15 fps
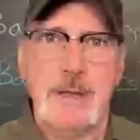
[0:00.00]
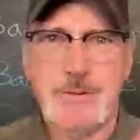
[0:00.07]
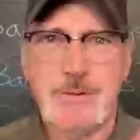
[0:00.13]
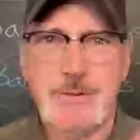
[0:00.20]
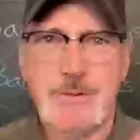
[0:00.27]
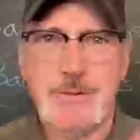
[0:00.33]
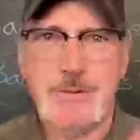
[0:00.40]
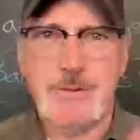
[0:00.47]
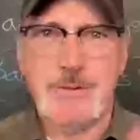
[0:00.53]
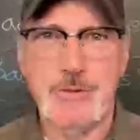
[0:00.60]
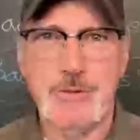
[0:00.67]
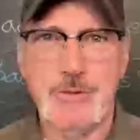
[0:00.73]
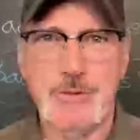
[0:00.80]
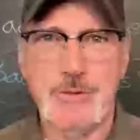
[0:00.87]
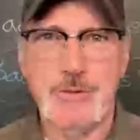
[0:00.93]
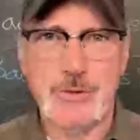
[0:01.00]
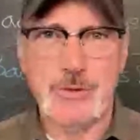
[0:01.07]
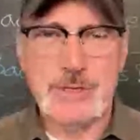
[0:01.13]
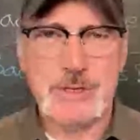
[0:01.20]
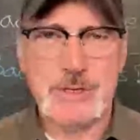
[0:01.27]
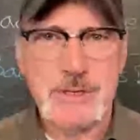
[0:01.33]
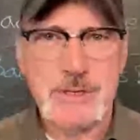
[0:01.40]
So what do you do
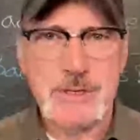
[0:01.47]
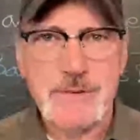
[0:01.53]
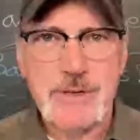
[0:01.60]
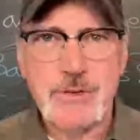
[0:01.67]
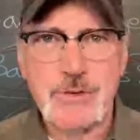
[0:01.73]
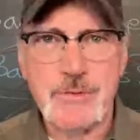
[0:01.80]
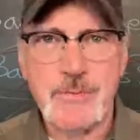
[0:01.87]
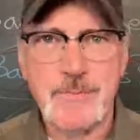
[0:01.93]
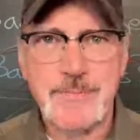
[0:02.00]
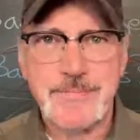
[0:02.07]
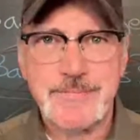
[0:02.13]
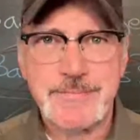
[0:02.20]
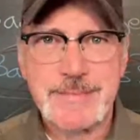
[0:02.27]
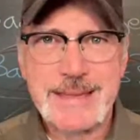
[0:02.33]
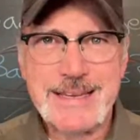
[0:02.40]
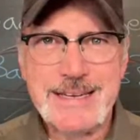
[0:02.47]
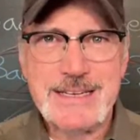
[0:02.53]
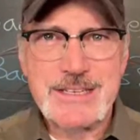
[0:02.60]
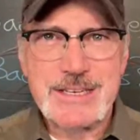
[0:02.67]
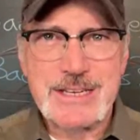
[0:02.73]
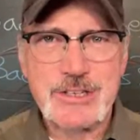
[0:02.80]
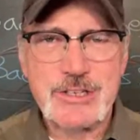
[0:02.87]
as an individual? It
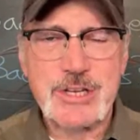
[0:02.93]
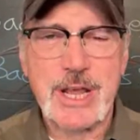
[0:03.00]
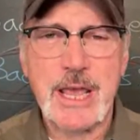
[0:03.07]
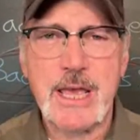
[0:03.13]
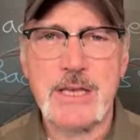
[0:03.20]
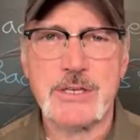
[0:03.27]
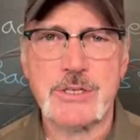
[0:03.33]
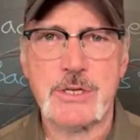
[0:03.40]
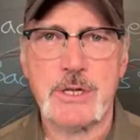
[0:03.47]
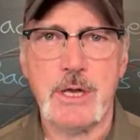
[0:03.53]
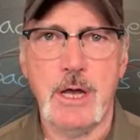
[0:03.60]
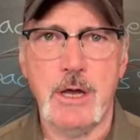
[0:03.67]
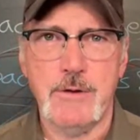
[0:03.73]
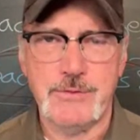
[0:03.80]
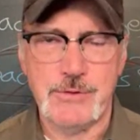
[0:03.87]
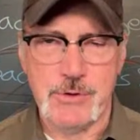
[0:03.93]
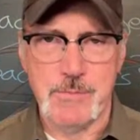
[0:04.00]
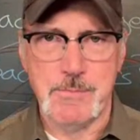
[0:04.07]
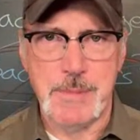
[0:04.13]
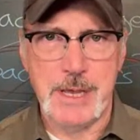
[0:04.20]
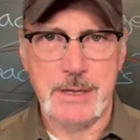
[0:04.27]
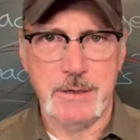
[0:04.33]
is a test of your
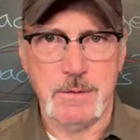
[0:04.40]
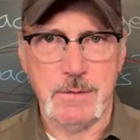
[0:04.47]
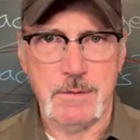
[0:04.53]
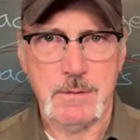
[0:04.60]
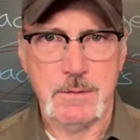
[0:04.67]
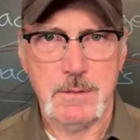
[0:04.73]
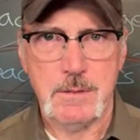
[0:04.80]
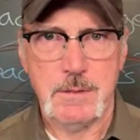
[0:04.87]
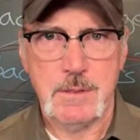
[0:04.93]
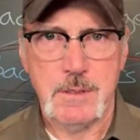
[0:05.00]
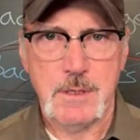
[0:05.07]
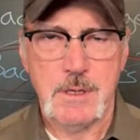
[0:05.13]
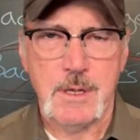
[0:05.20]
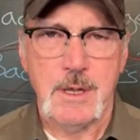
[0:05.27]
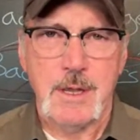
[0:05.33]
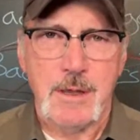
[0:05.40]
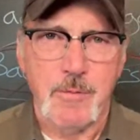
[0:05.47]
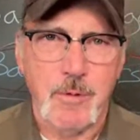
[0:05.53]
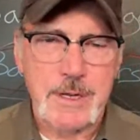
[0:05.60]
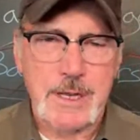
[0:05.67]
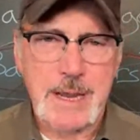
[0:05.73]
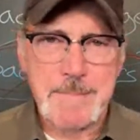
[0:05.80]
mettle. And what
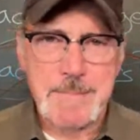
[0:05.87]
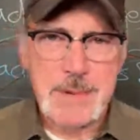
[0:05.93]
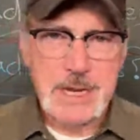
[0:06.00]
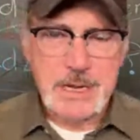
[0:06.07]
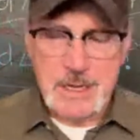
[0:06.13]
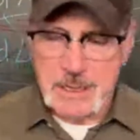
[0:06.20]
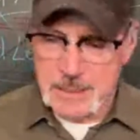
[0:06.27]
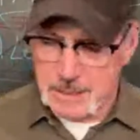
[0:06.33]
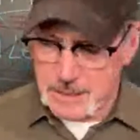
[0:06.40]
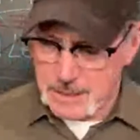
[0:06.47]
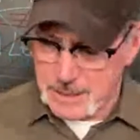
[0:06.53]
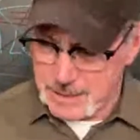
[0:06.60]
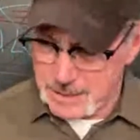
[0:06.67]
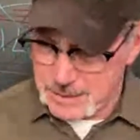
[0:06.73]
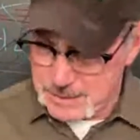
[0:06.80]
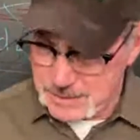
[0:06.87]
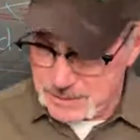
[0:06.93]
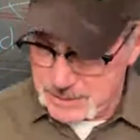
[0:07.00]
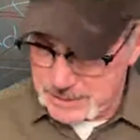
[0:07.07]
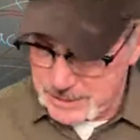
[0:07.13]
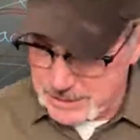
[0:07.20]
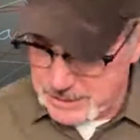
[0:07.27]
I mean is
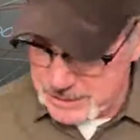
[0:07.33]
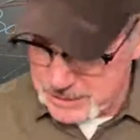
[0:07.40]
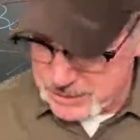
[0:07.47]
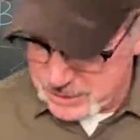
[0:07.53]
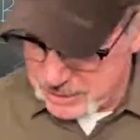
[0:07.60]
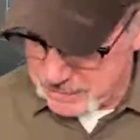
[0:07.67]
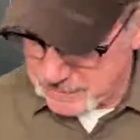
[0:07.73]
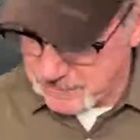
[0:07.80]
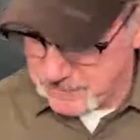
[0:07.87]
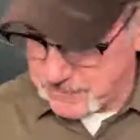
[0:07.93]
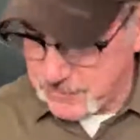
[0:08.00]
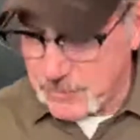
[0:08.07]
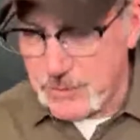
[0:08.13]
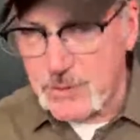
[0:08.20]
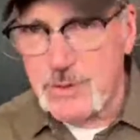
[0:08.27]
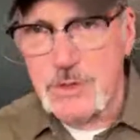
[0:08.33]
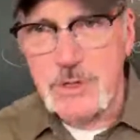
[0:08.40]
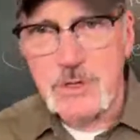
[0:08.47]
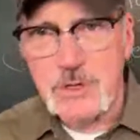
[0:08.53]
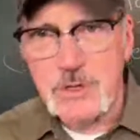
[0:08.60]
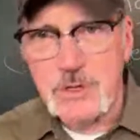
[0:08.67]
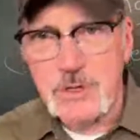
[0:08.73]
it is a
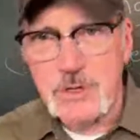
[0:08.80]
full-on